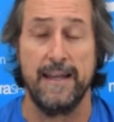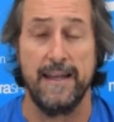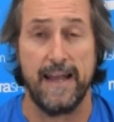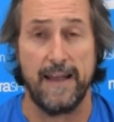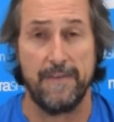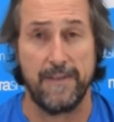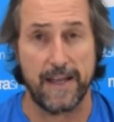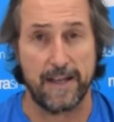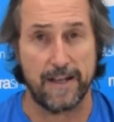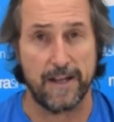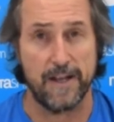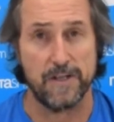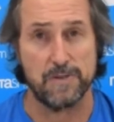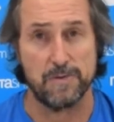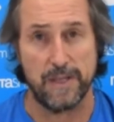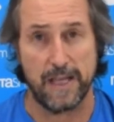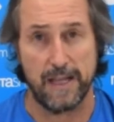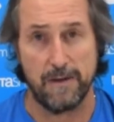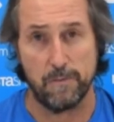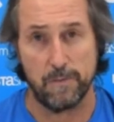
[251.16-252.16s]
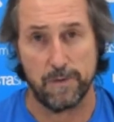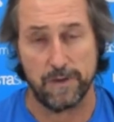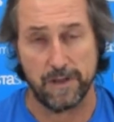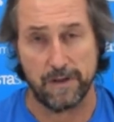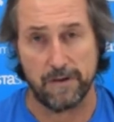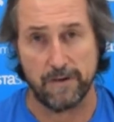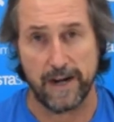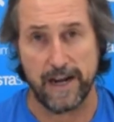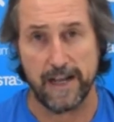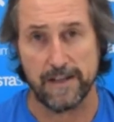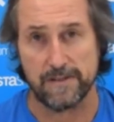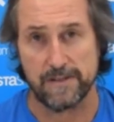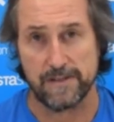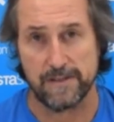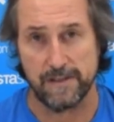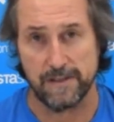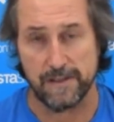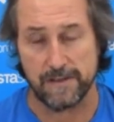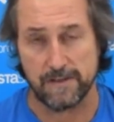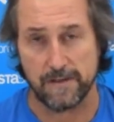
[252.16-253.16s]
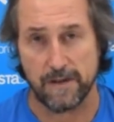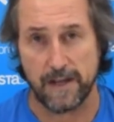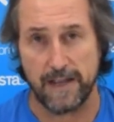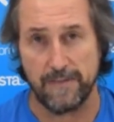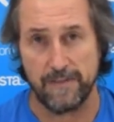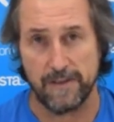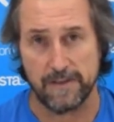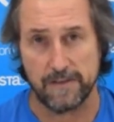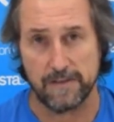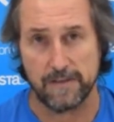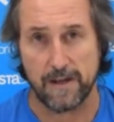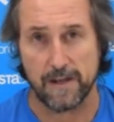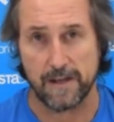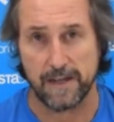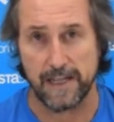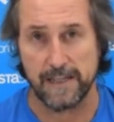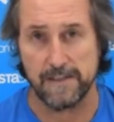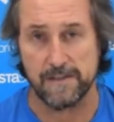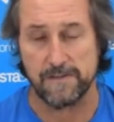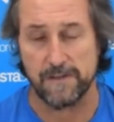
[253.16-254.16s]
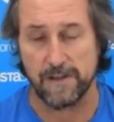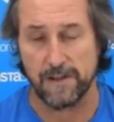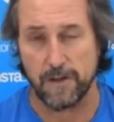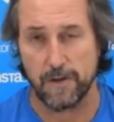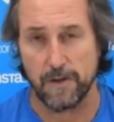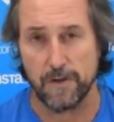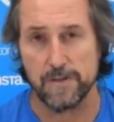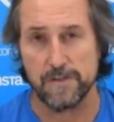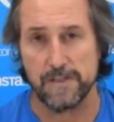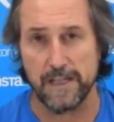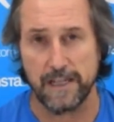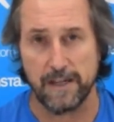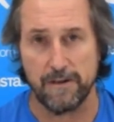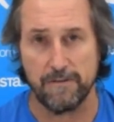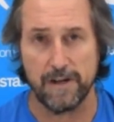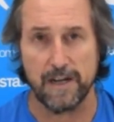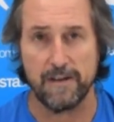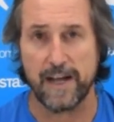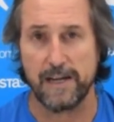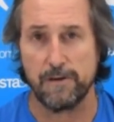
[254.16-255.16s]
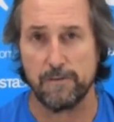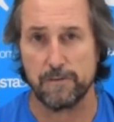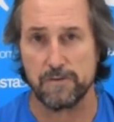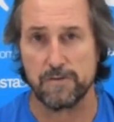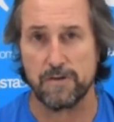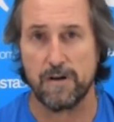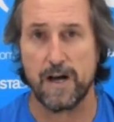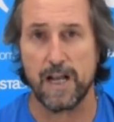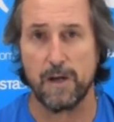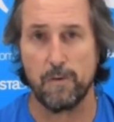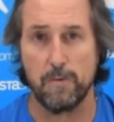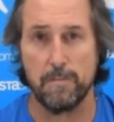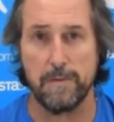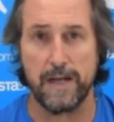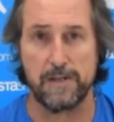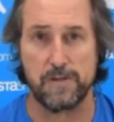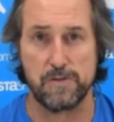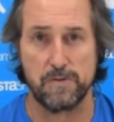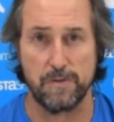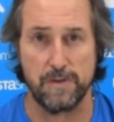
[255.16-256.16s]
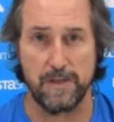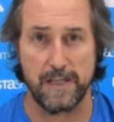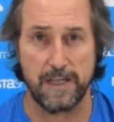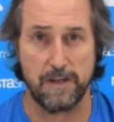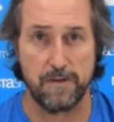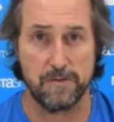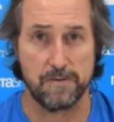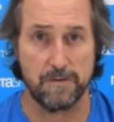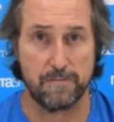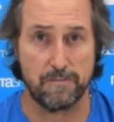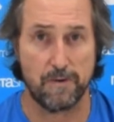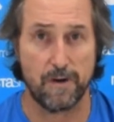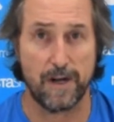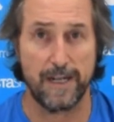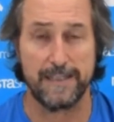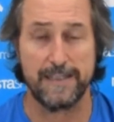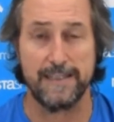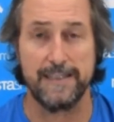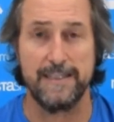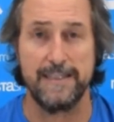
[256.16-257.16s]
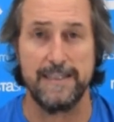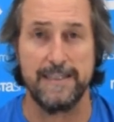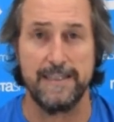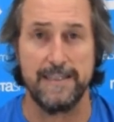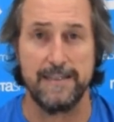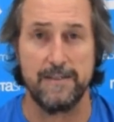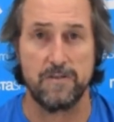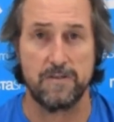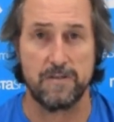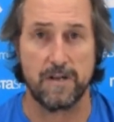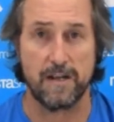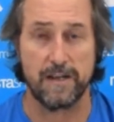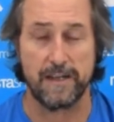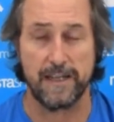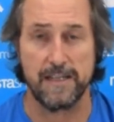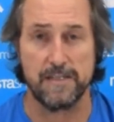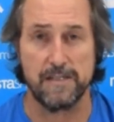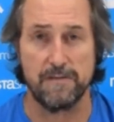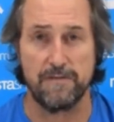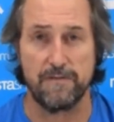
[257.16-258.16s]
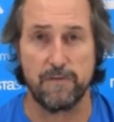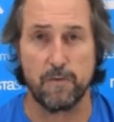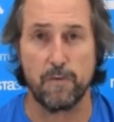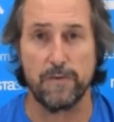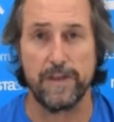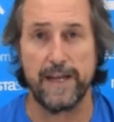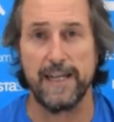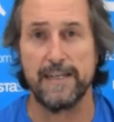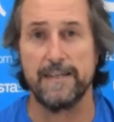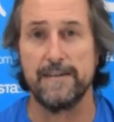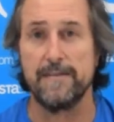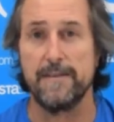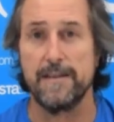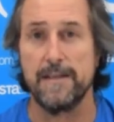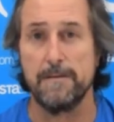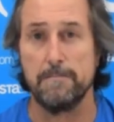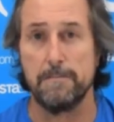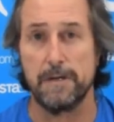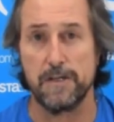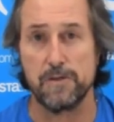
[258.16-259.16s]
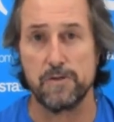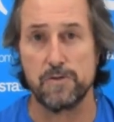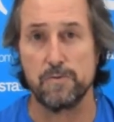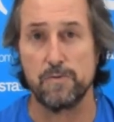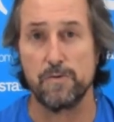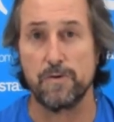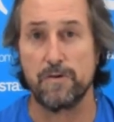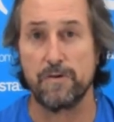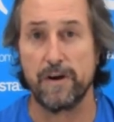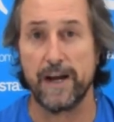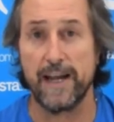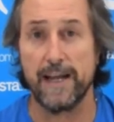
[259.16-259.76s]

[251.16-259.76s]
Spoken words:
And that goes then with the grouts and the tile adhesives that are used. Now your renovator or tiler will make sure that they use the right tile adhesive for that, but ensure